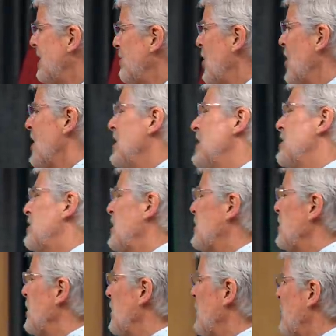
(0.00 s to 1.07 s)
Boy, in this
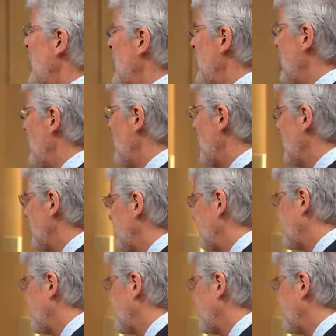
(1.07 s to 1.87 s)
season of the pandemic,